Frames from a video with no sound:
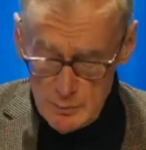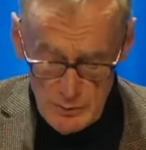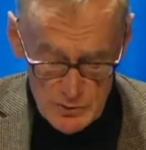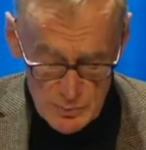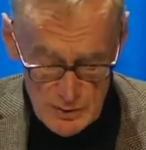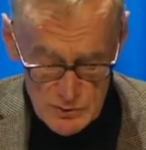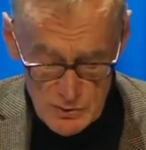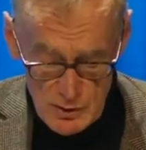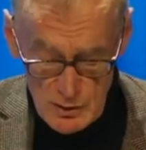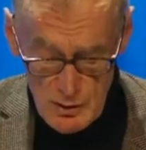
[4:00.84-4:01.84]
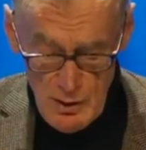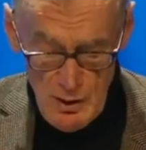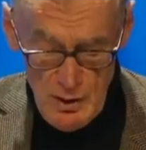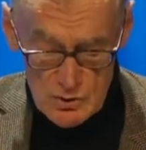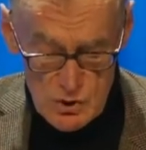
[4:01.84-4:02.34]
and Police Minister,
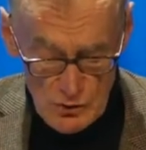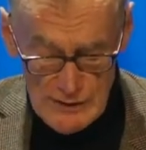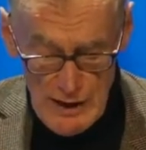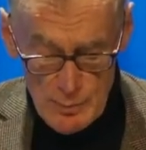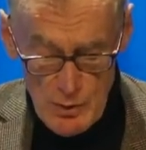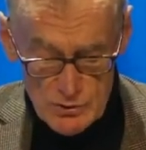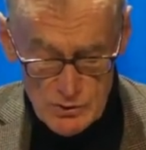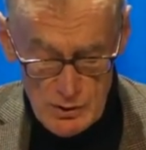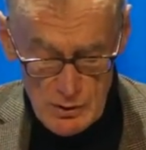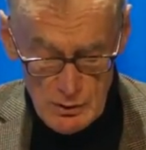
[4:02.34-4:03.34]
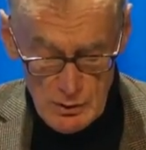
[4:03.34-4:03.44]
John Della Bosca,